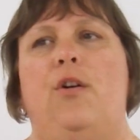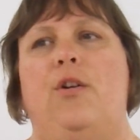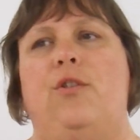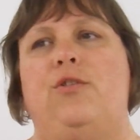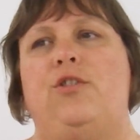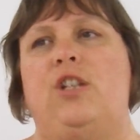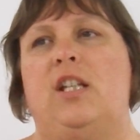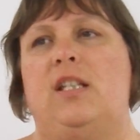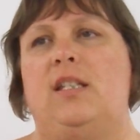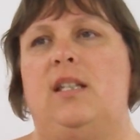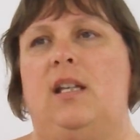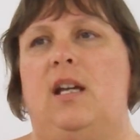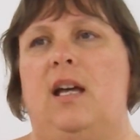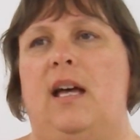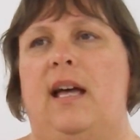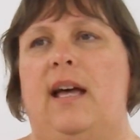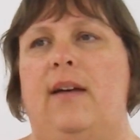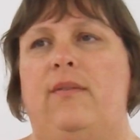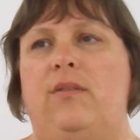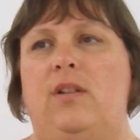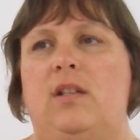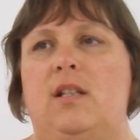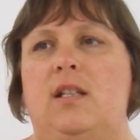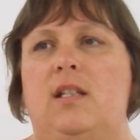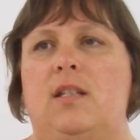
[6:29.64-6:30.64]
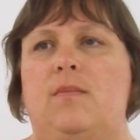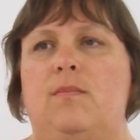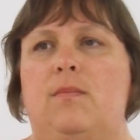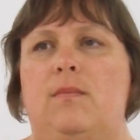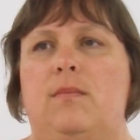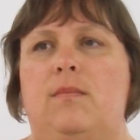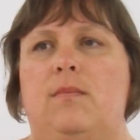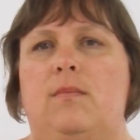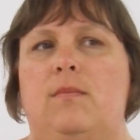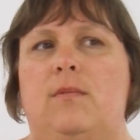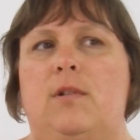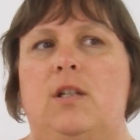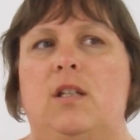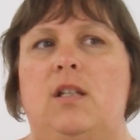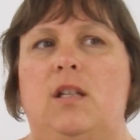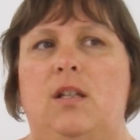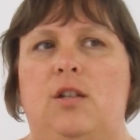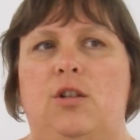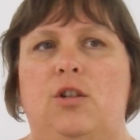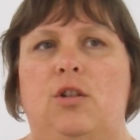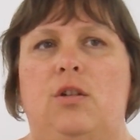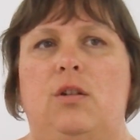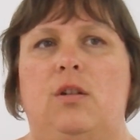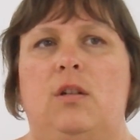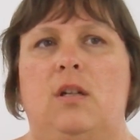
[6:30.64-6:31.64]
Jessica having this
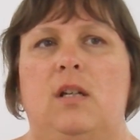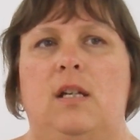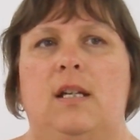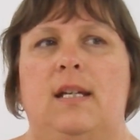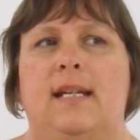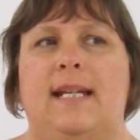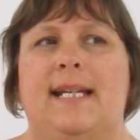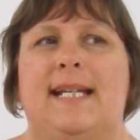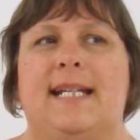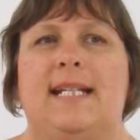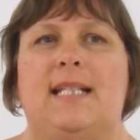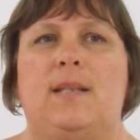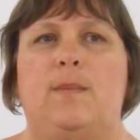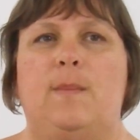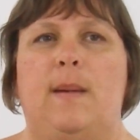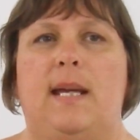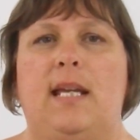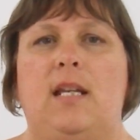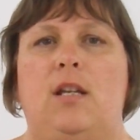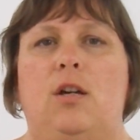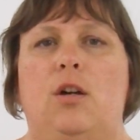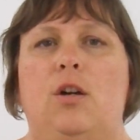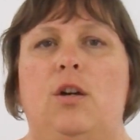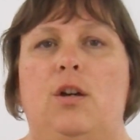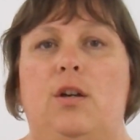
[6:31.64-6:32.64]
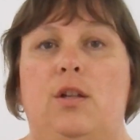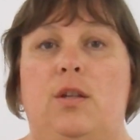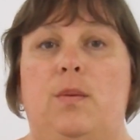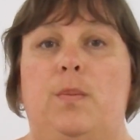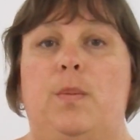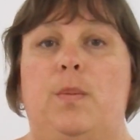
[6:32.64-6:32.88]
condition has made her the